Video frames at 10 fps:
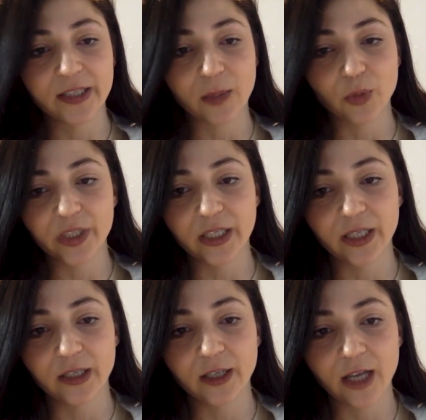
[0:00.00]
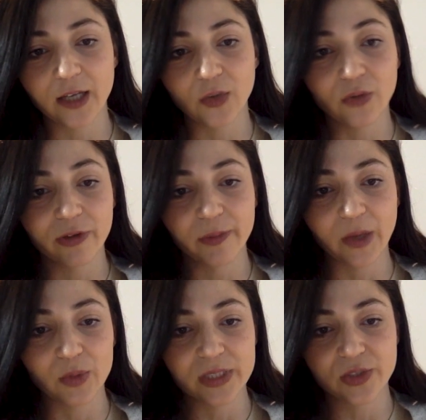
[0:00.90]
working in a law firm
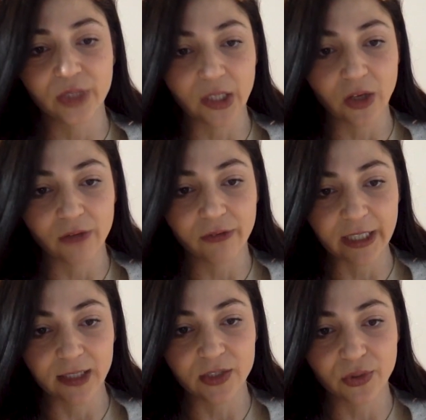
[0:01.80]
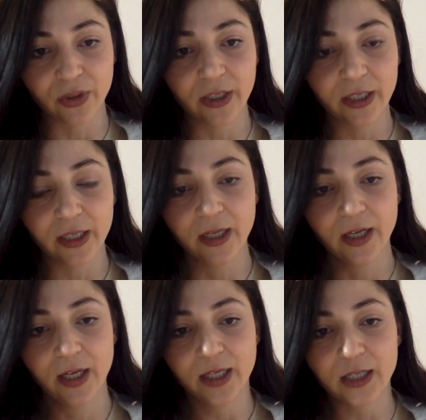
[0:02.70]
that was doing a lot of regulatory
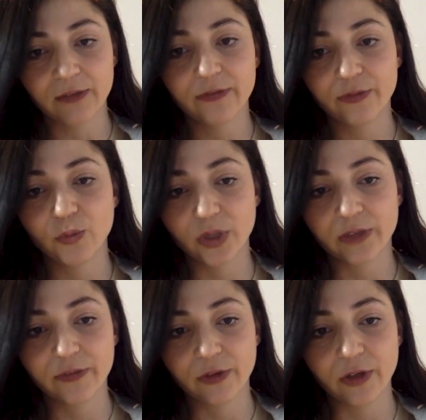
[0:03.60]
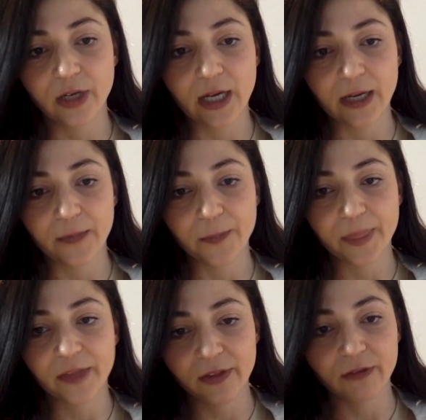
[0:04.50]
kind of work for
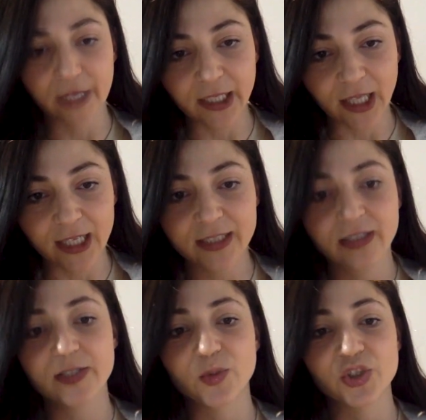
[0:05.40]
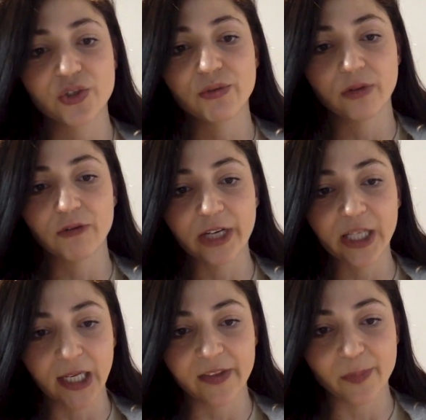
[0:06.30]
the regulators, which
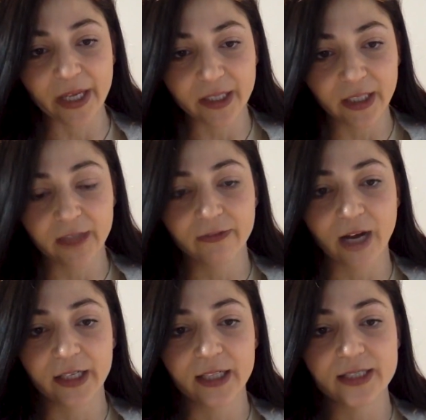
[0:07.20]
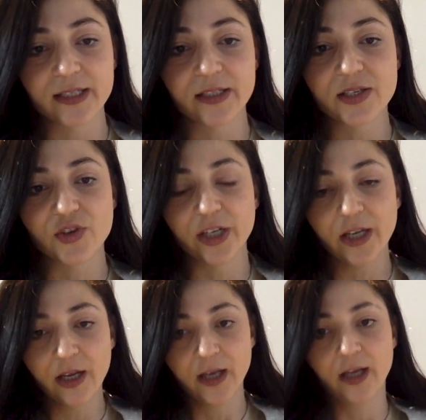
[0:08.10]
regulate the banking and finance industry.
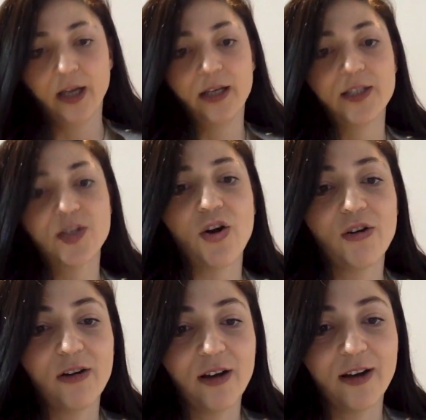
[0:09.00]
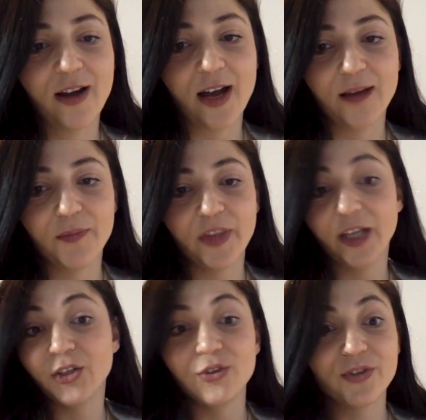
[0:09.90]
So
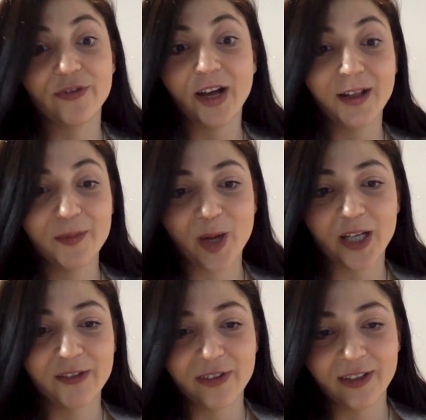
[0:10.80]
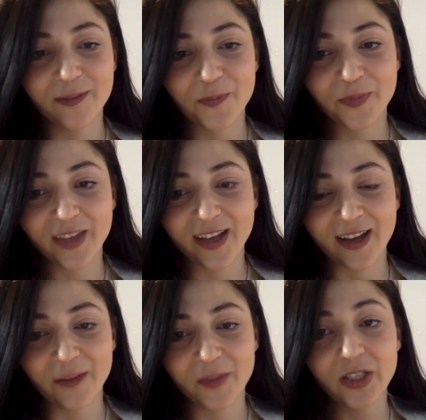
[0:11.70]
then you develop kind of
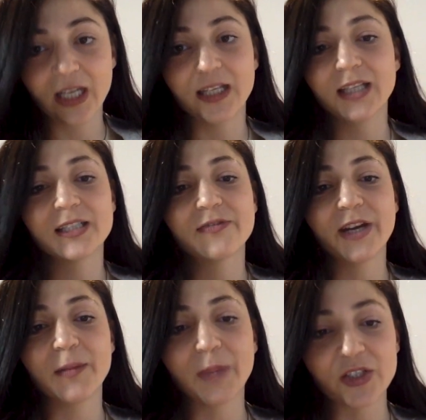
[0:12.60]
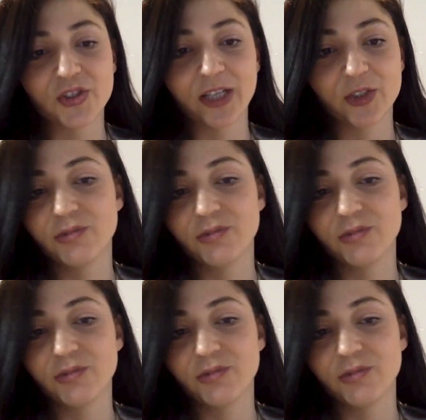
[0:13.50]
and it's very much like,